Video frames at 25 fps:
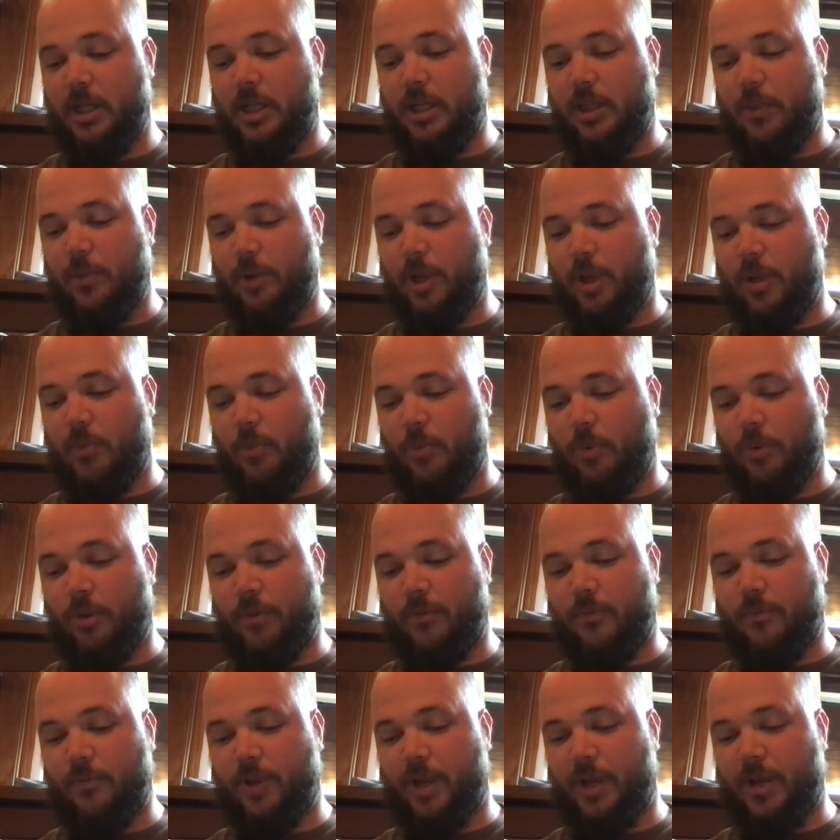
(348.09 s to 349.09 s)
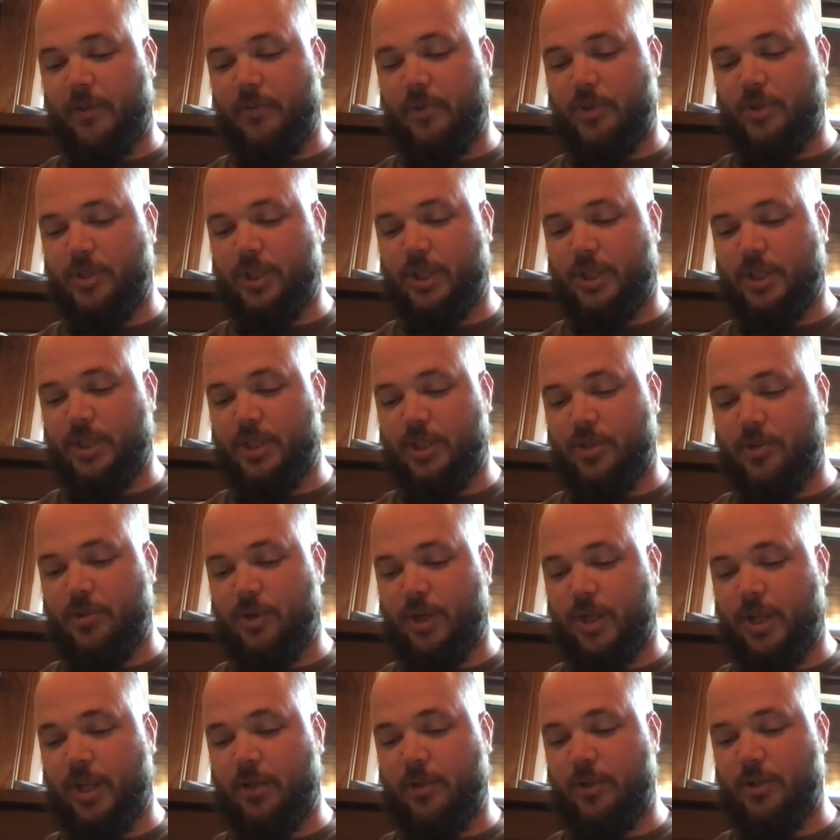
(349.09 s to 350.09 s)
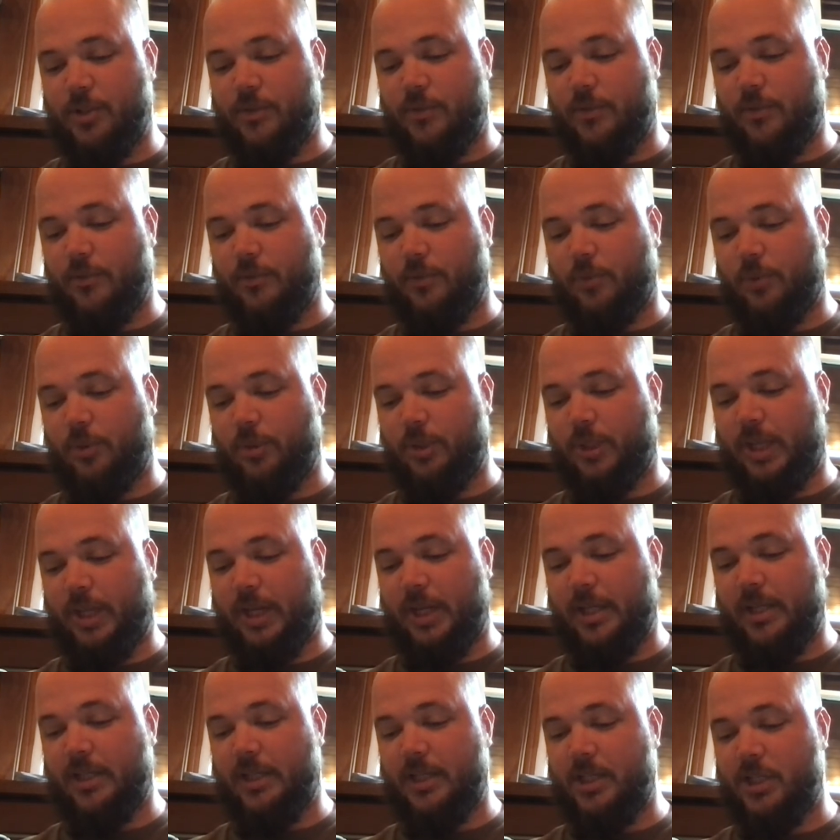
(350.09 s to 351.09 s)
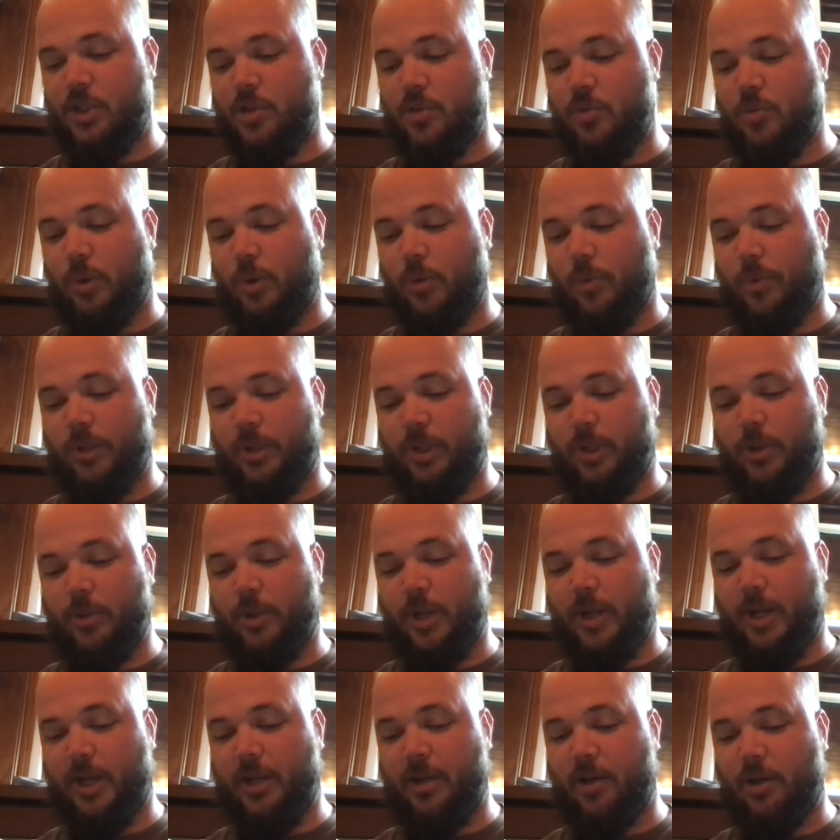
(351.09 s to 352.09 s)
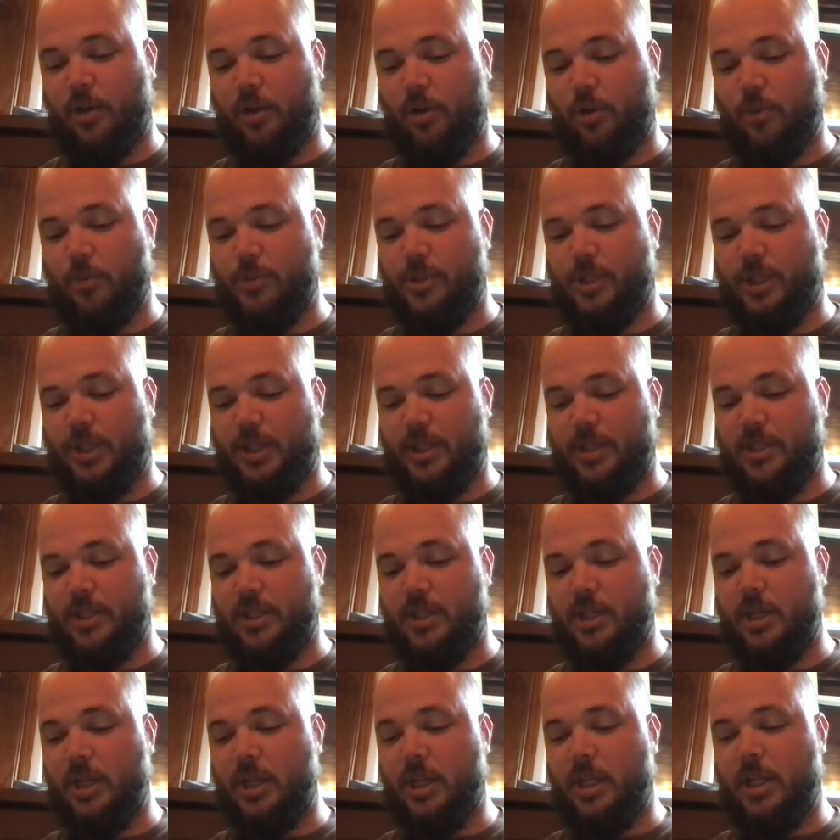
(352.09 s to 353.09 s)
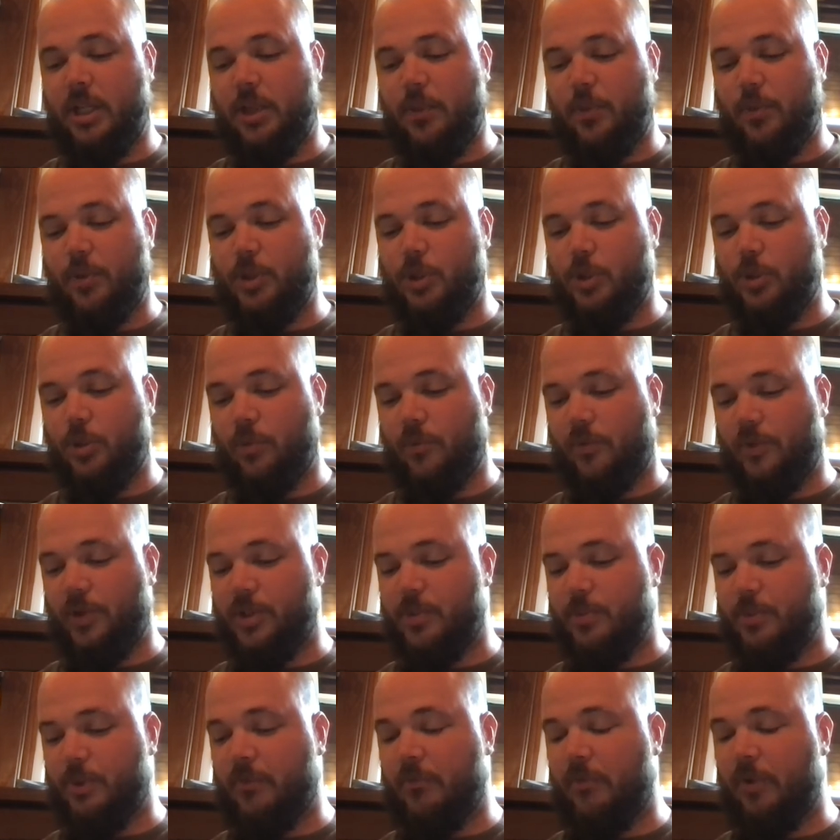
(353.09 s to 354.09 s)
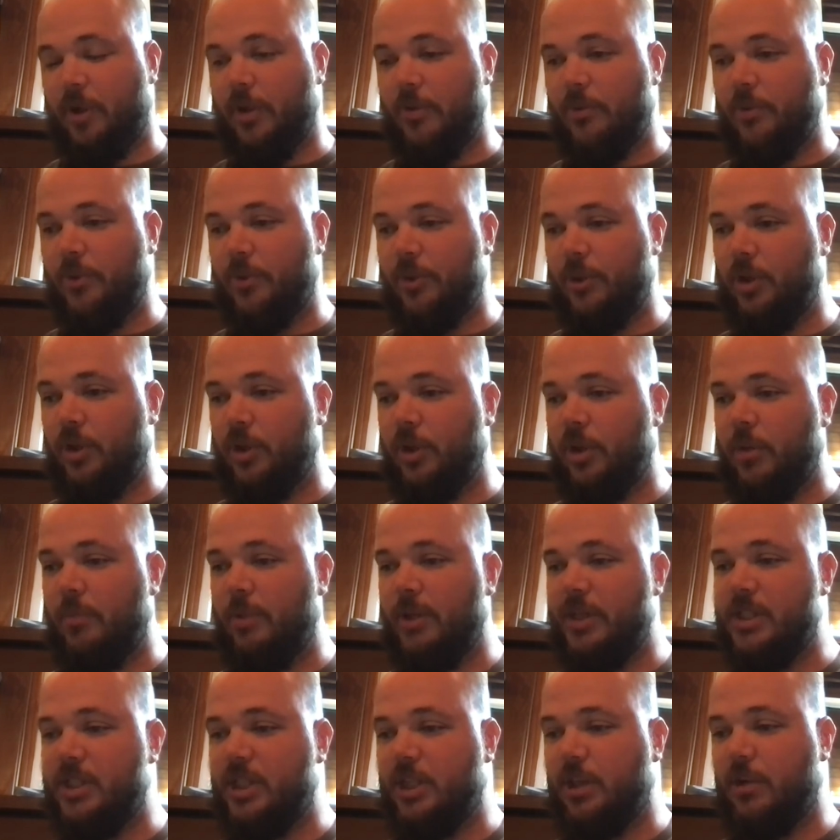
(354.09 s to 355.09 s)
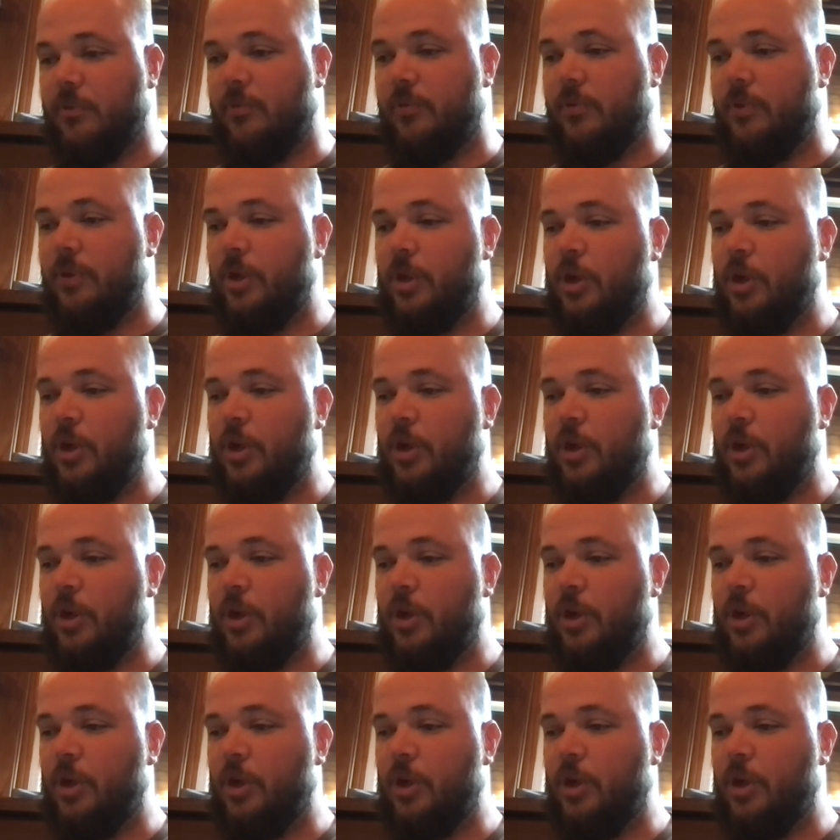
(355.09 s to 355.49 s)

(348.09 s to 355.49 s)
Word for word: There were not more than five or six hundred acres of the fort land, and this is where we located our homesteads. There were two of us, my father-in-law and myself,